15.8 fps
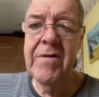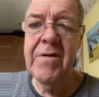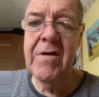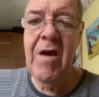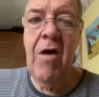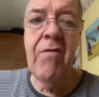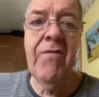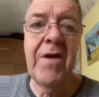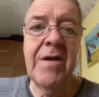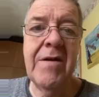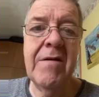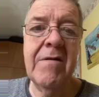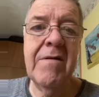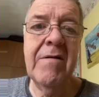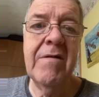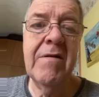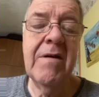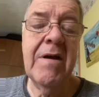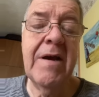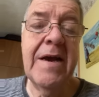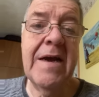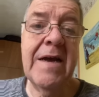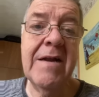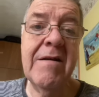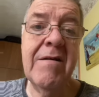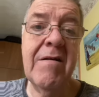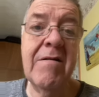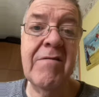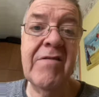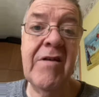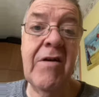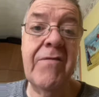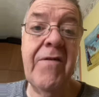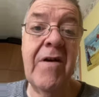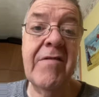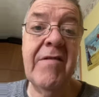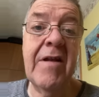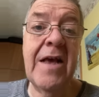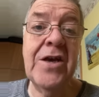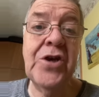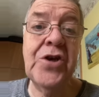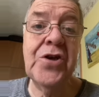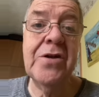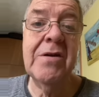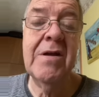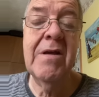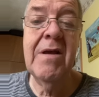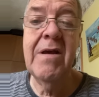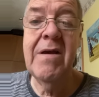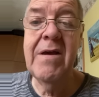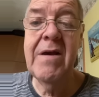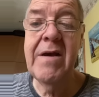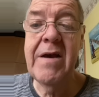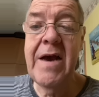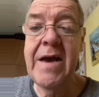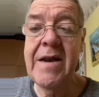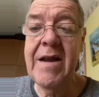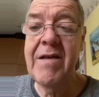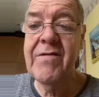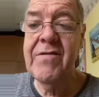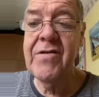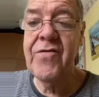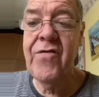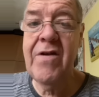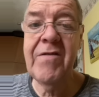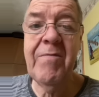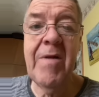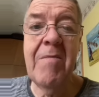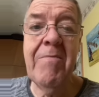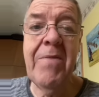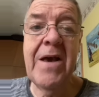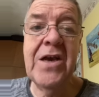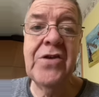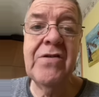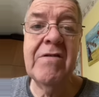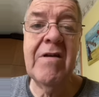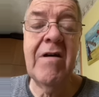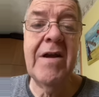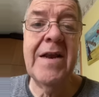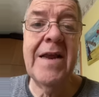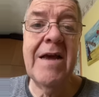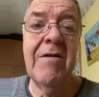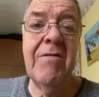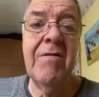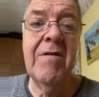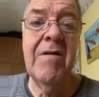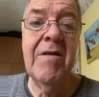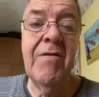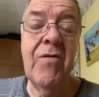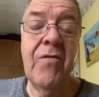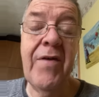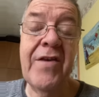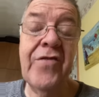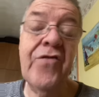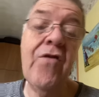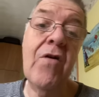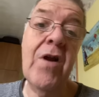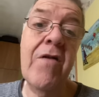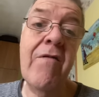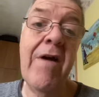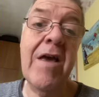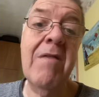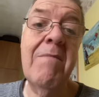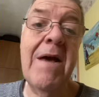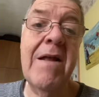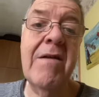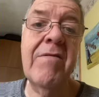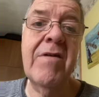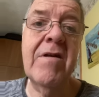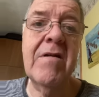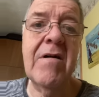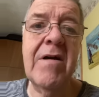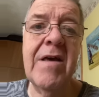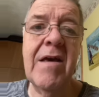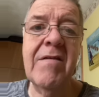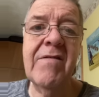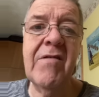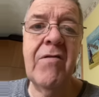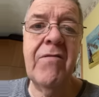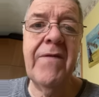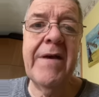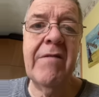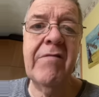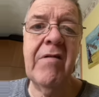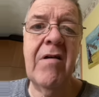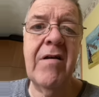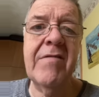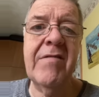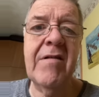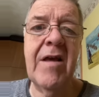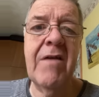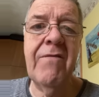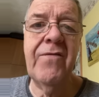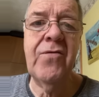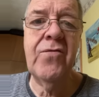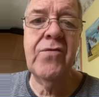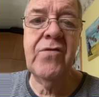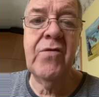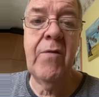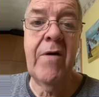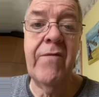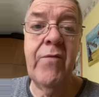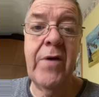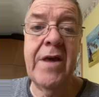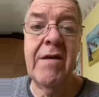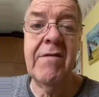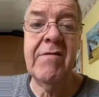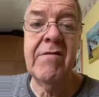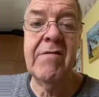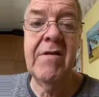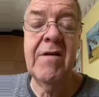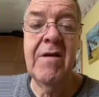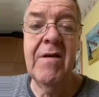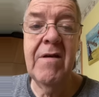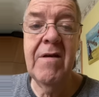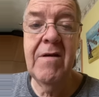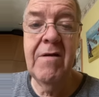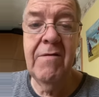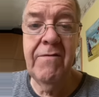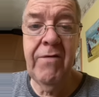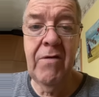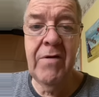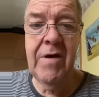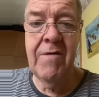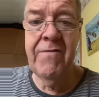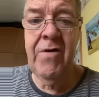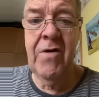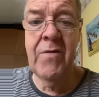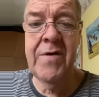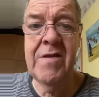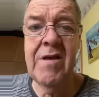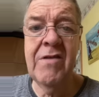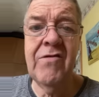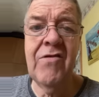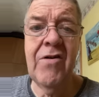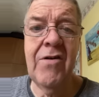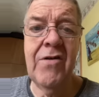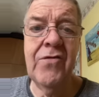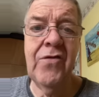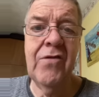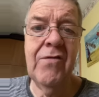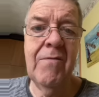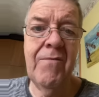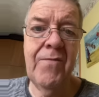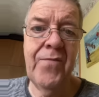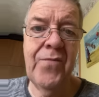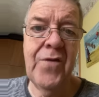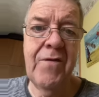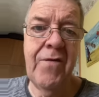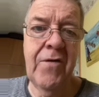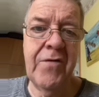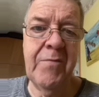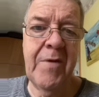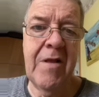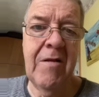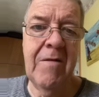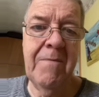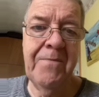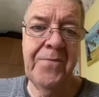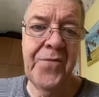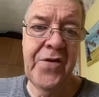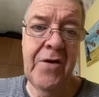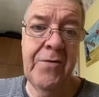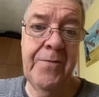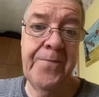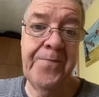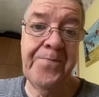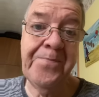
COVID and self-isolation. And as a transplant patient, I now, or they strongly recommend that I self-isolate for 12 weeks following discharge of hospital. So